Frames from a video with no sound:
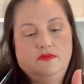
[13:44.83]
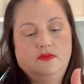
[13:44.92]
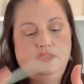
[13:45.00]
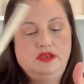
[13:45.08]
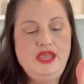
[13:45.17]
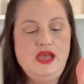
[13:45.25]

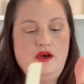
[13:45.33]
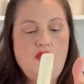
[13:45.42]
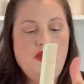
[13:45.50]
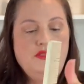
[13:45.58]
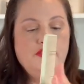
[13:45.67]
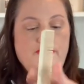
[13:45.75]
Now,
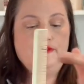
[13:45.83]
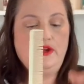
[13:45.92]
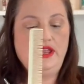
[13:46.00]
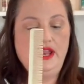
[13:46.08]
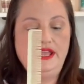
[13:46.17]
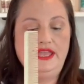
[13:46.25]
the
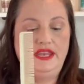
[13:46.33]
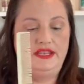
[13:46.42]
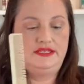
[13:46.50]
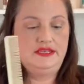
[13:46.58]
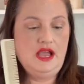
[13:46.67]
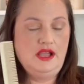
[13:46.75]
front, again,
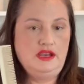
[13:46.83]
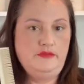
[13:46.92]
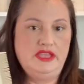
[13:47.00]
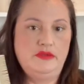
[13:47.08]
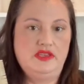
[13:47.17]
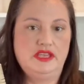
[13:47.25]
is not gonna
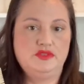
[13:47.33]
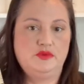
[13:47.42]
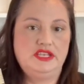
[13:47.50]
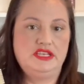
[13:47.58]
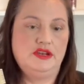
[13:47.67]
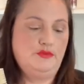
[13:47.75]
meet because
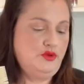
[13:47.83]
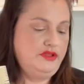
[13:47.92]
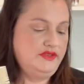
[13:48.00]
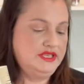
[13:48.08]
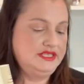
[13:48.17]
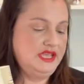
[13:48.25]
we did a
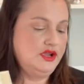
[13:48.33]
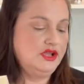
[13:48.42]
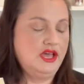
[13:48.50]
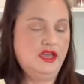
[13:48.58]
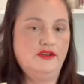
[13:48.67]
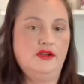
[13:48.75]
previous
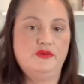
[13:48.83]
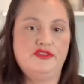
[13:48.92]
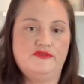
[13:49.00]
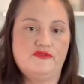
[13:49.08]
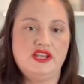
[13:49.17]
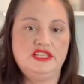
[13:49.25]
haircut
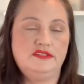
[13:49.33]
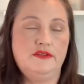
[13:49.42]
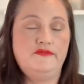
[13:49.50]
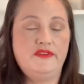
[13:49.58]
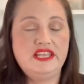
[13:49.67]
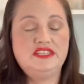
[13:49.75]
with
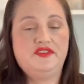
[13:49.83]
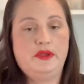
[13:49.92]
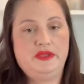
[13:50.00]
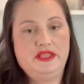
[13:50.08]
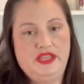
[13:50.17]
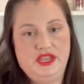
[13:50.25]
face
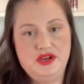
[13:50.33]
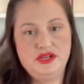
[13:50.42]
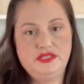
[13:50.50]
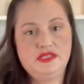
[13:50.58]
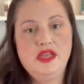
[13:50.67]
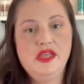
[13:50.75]
framing
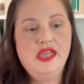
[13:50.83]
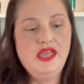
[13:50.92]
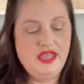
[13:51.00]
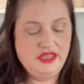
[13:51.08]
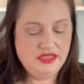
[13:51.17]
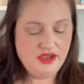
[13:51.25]
layers,
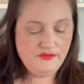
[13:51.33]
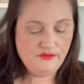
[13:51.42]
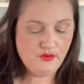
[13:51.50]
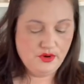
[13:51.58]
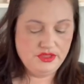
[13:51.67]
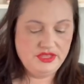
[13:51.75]
and
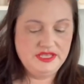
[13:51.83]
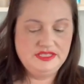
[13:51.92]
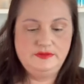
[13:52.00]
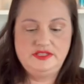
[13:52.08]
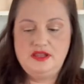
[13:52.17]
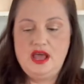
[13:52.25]
therefore
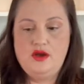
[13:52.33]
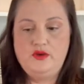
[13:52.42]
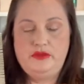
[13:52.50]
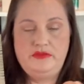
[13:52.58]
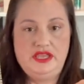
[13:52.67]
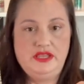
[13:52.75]
this is not going
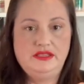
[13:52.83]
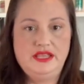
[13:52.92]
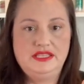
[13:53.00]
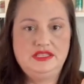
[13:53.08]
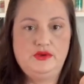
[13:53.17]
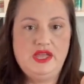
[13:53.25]
to meet.
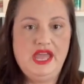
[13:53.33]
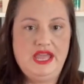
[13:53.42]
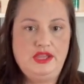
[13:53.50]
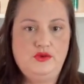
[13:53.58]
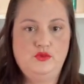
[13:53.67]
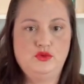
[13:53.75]
That's
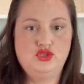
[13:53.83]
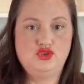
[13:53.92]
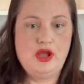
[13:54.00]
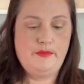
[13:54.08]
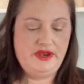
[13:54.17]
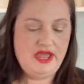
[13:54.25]
okay, we'll
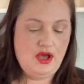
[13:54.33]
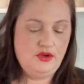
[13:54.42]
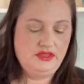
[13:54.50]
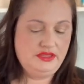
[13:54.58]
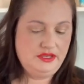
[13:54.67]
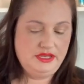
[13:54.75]
drop it out.
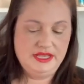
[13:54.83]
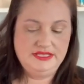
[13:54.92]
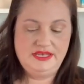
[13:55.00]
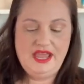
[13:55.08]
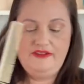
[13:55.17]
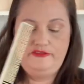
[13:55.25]
It
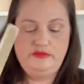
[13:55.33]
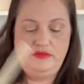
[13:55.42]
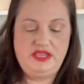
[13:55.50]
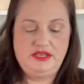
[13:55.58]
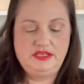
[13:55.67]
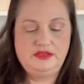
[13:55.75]
doesn't have to
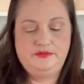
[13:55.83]
meet.